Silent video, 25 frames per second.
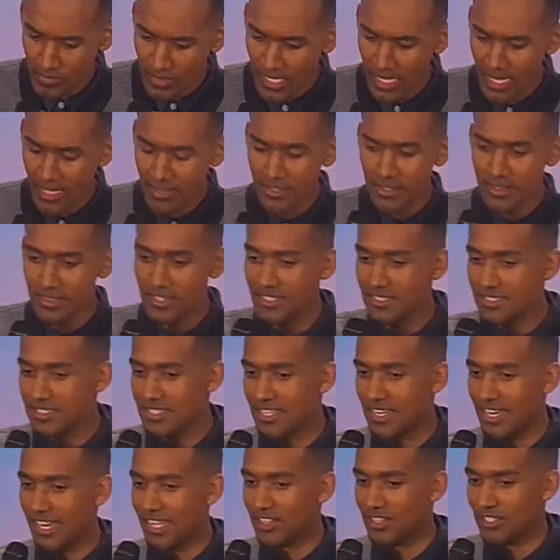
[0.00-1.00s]
And the things
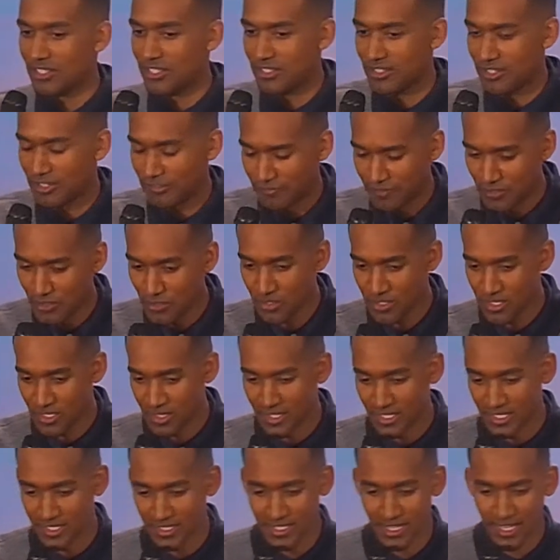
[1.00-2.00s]
that I learned, a few of the
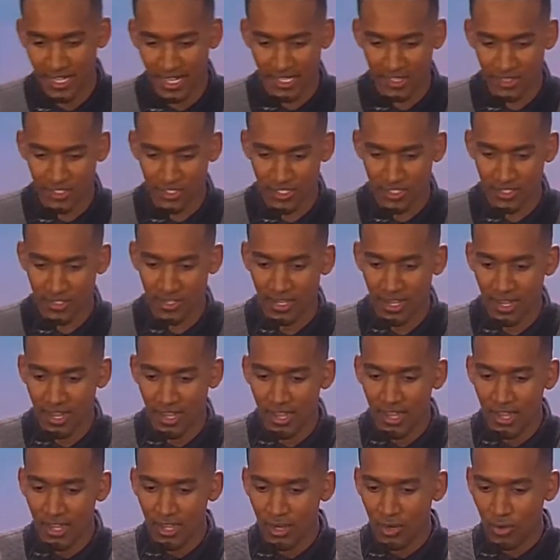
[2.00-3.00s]
things that I learned,
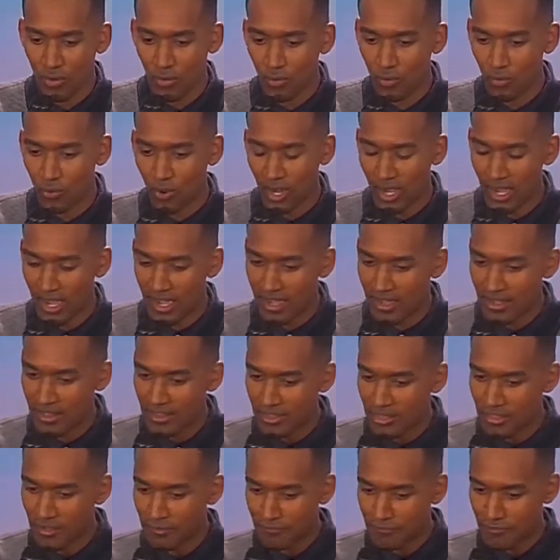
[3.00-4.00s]

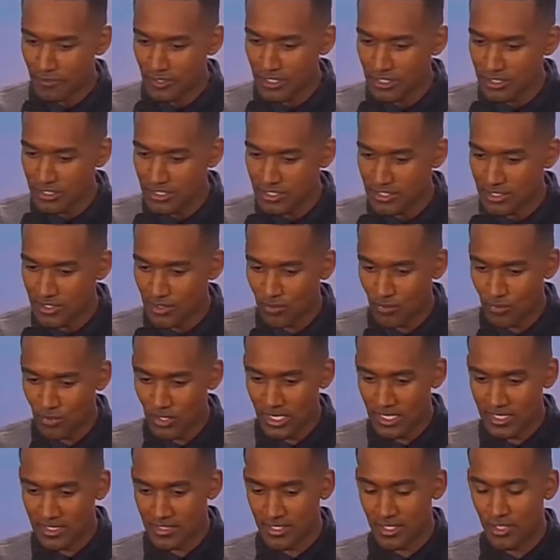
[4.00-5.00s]
the first
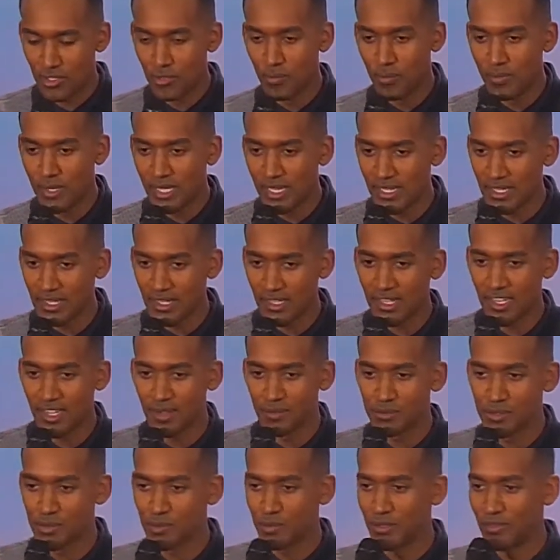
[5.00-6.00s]
was humility
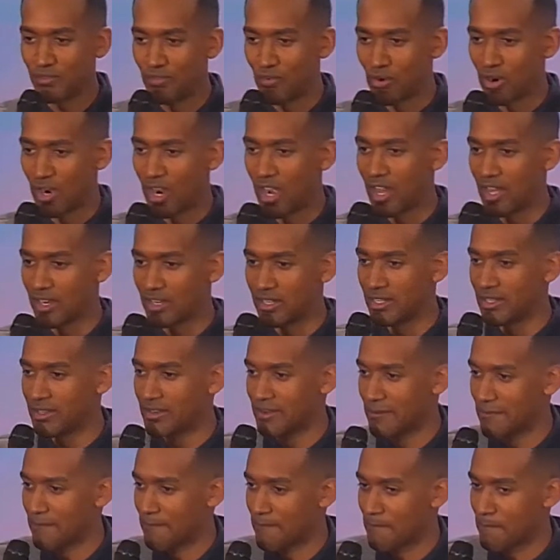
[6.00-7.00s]
comes before
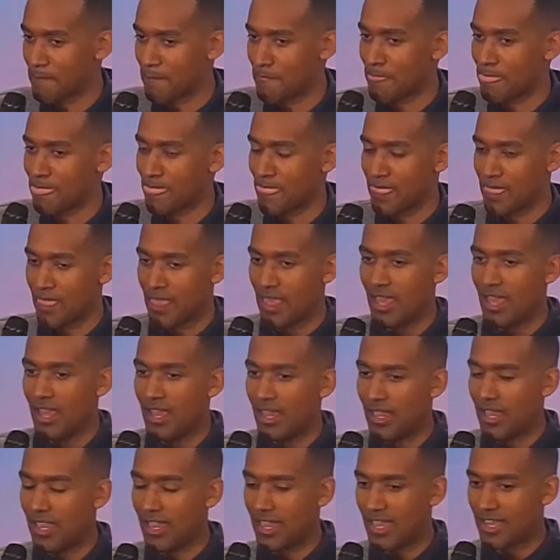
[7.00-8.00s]
honor.
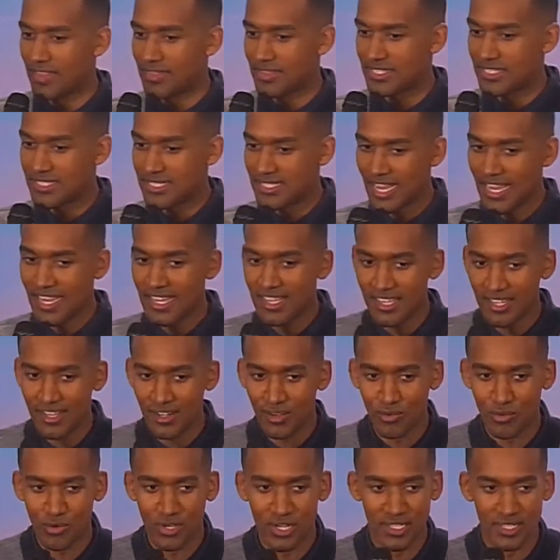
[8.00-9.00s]
The
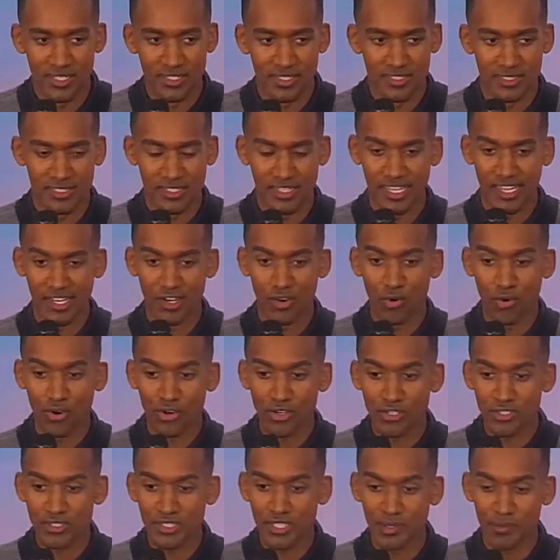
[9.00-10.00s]
second was, in
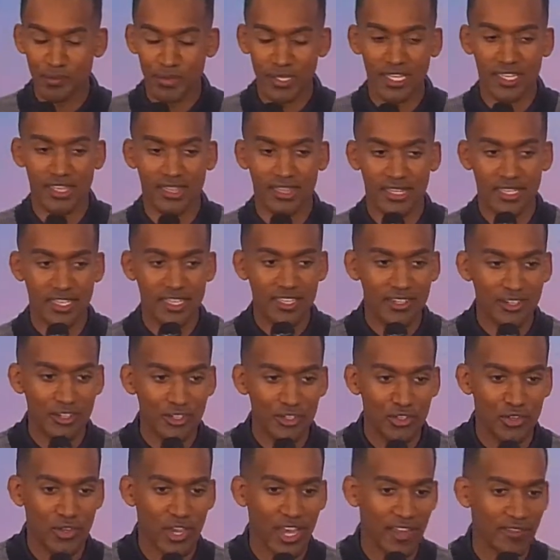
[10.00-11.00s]
order to be a leader,
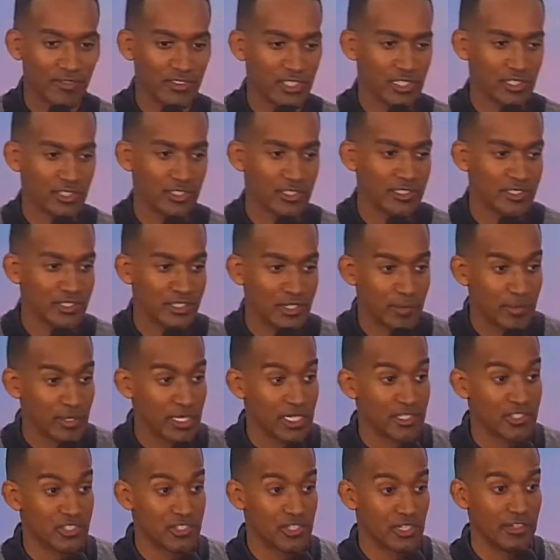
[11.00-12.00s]
you have to learn to
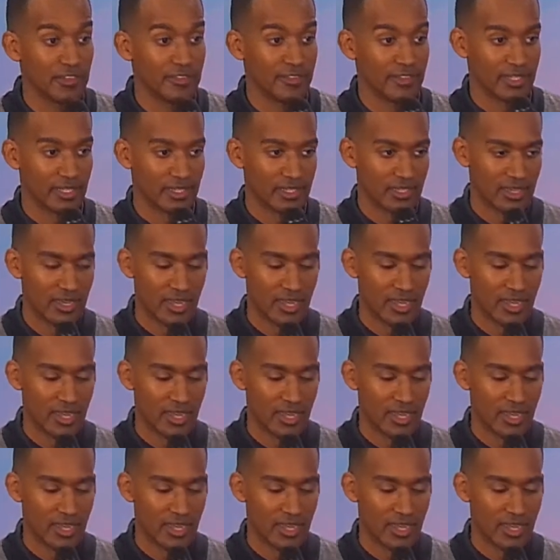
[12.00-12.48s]
be a servant.